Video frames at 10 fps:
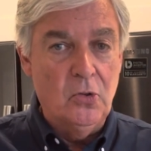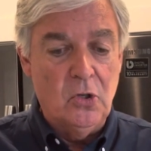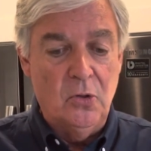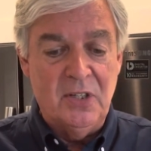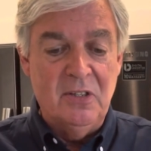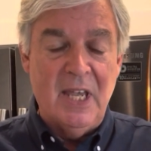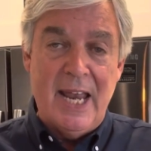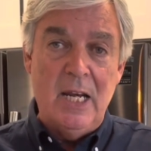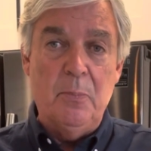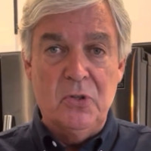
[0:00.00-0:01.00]
So this is
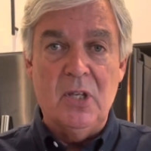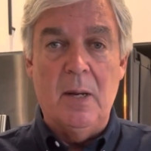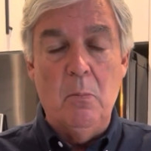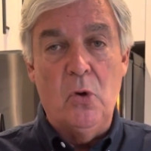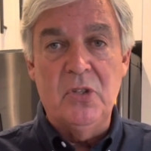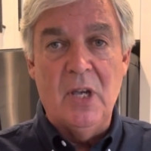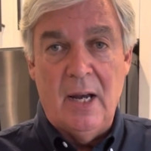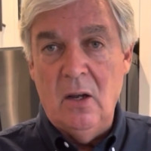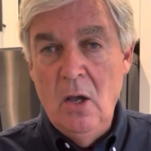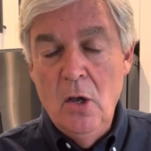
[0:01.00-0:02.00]
80%
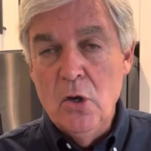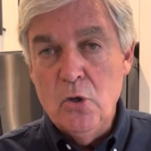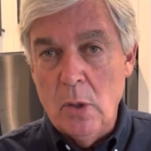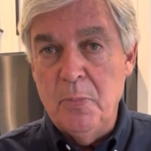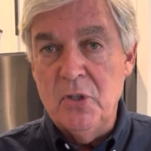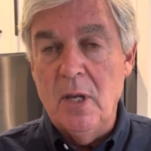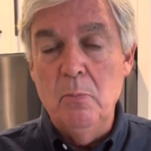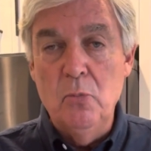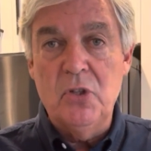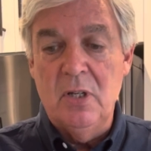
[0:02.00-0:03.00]
mauzac, 20%
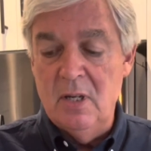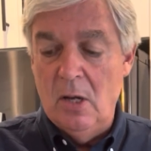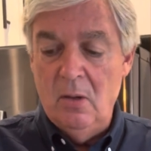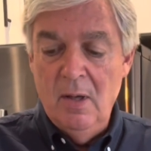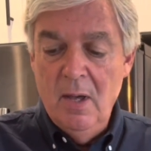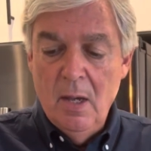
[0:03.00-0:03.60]
Muscadel.